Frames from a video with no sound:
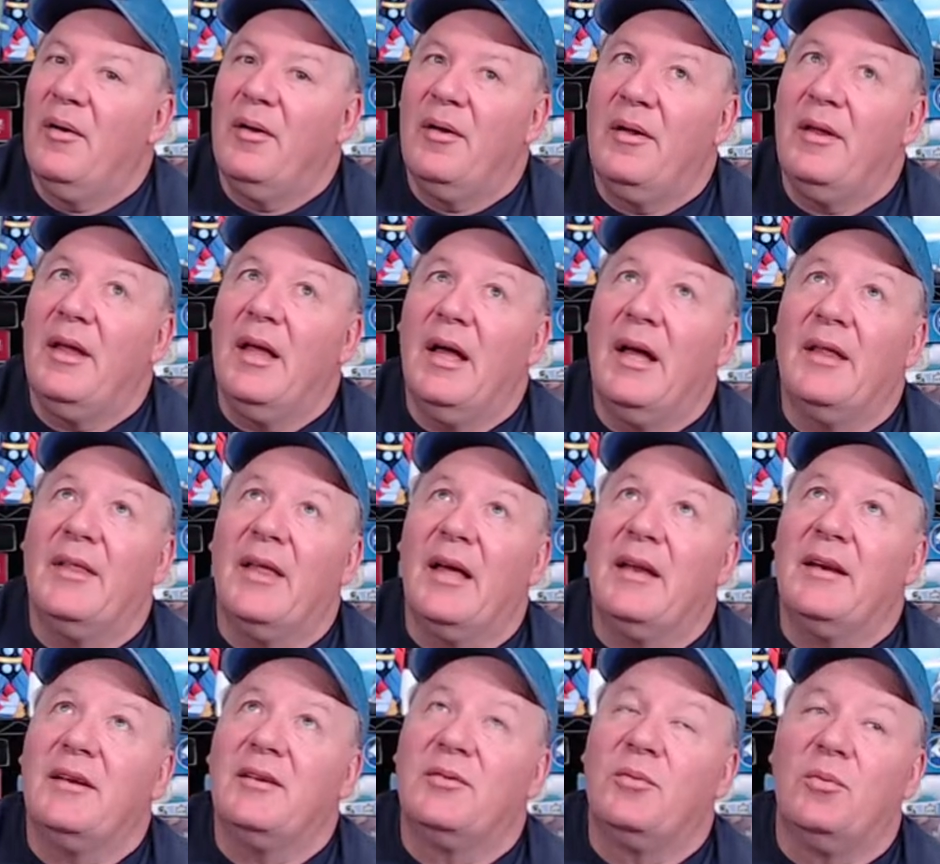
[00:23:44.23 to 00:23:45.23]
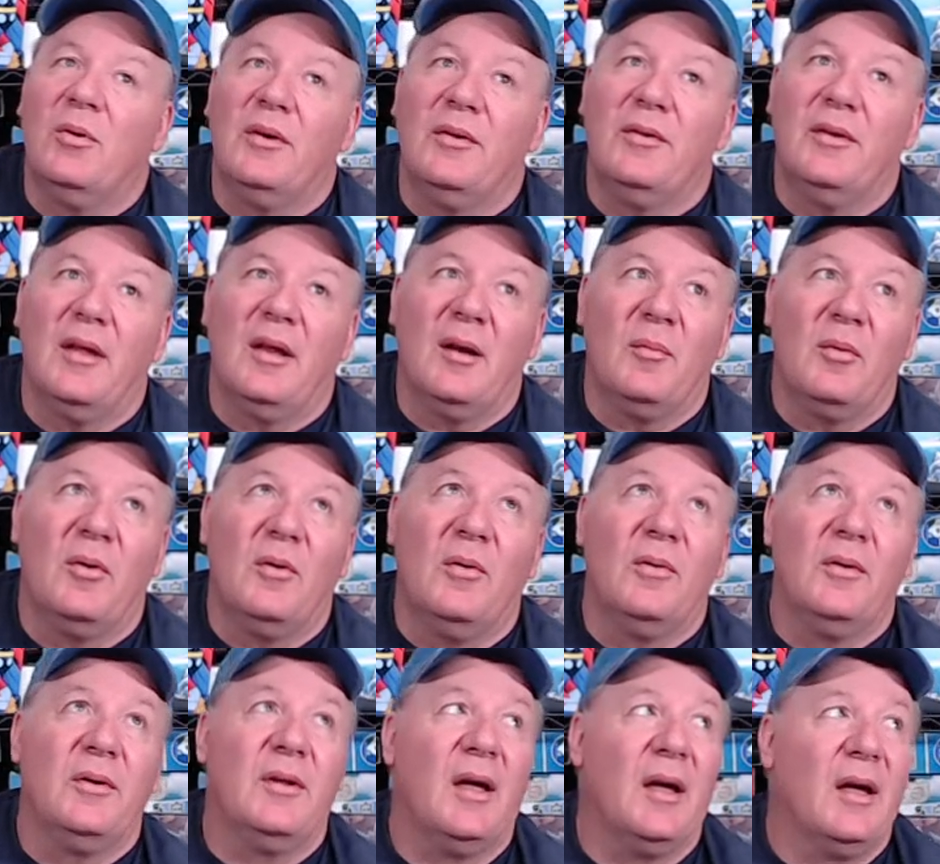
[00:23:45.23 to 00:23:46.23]
Yeah, that is one that I'm
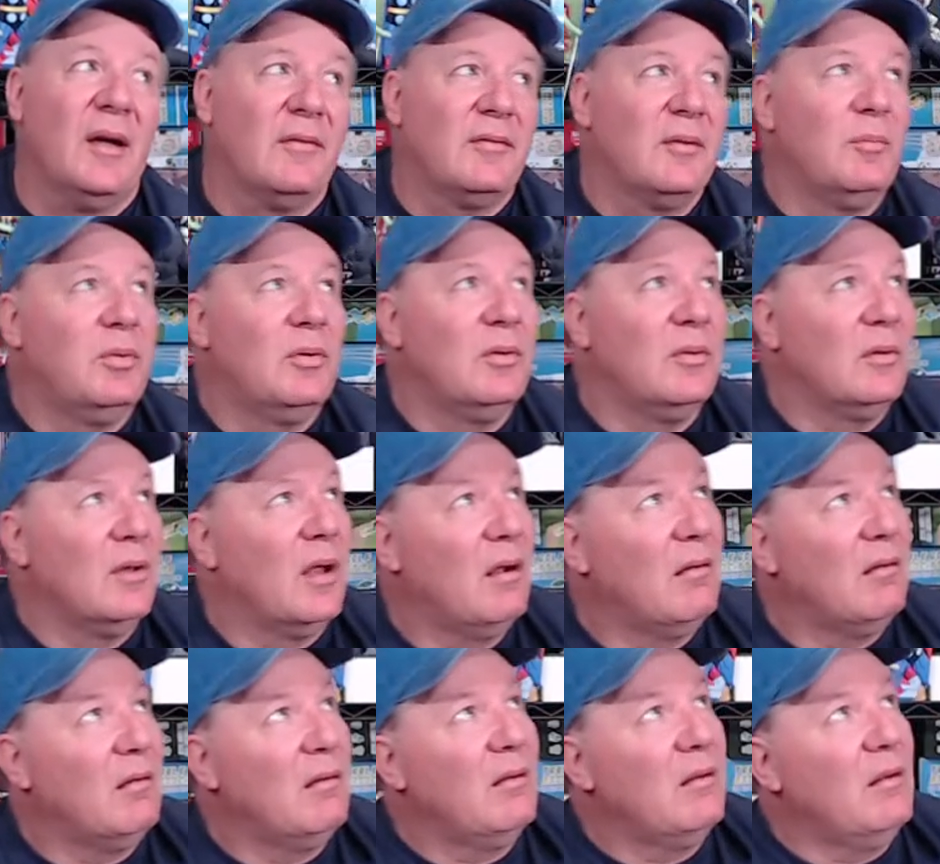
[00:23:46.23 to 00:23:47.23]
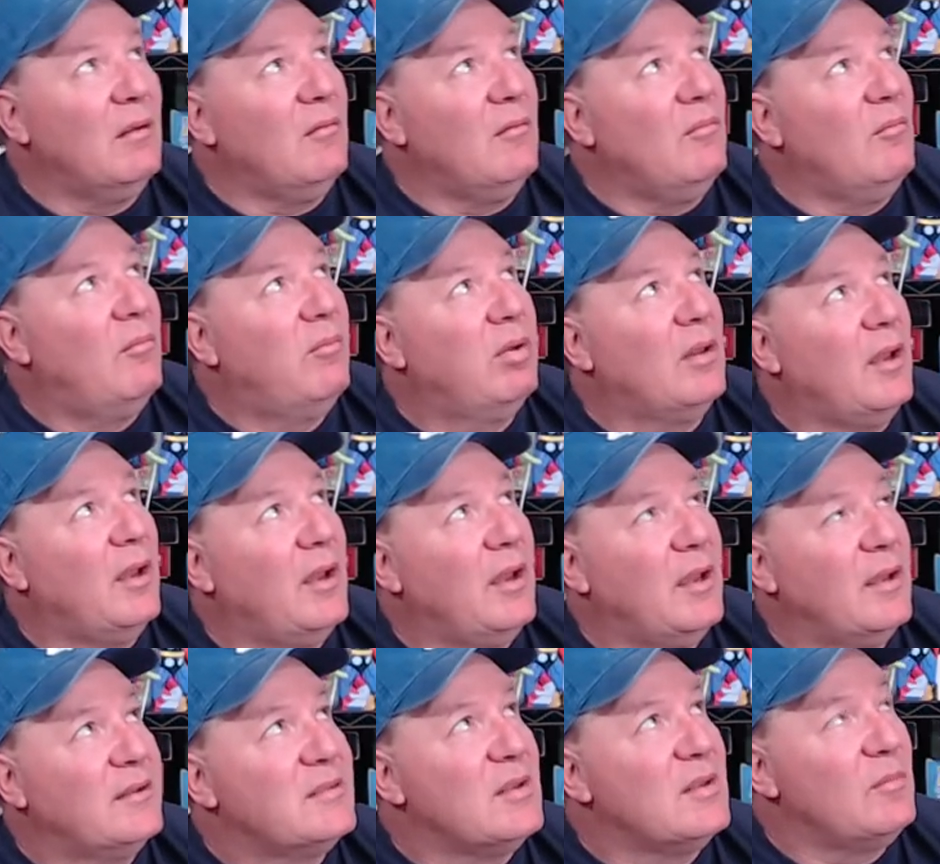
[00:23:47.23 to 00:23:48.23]
going to have to pull out and play
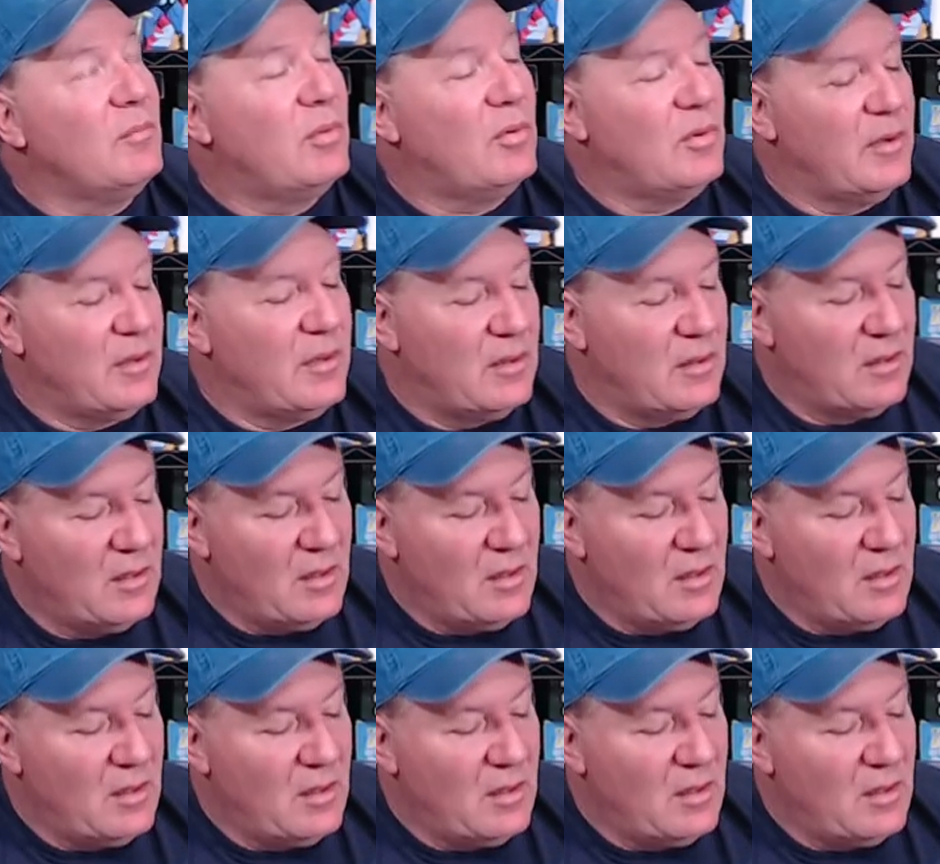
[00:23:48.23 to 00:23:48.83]
at some point.